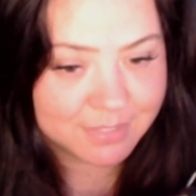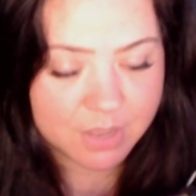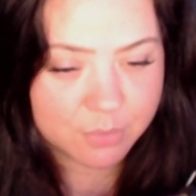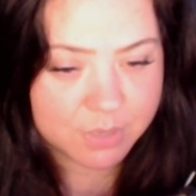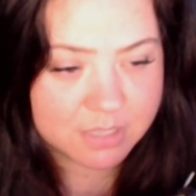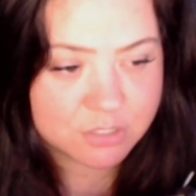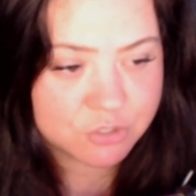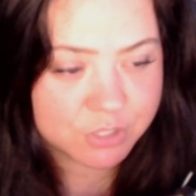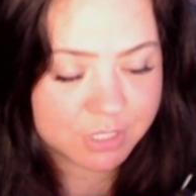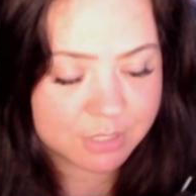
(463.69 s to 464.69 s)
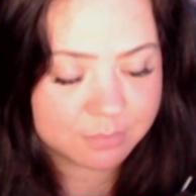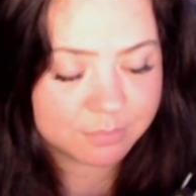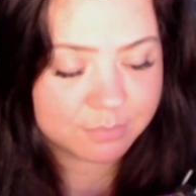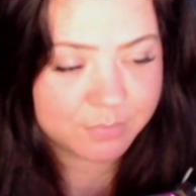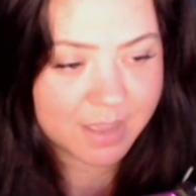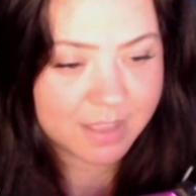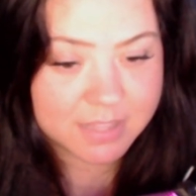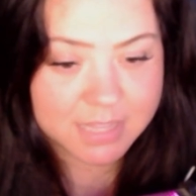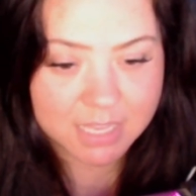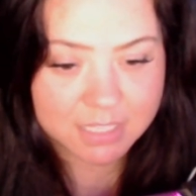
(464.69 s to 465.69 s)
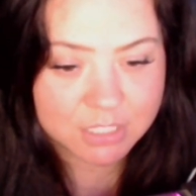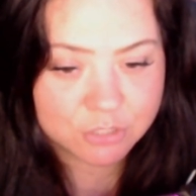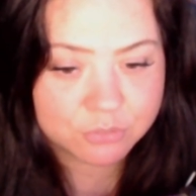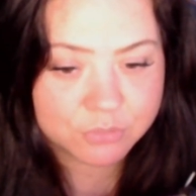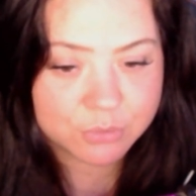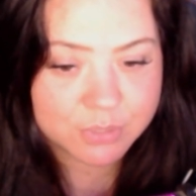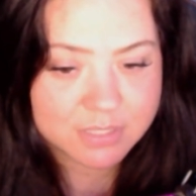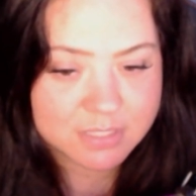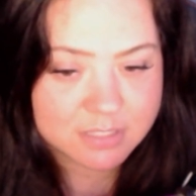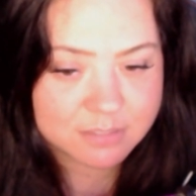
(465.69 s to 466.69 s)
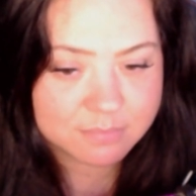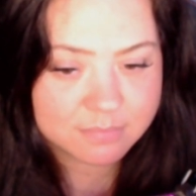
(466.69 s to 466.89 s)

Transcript: I would end stream by thanking your viewers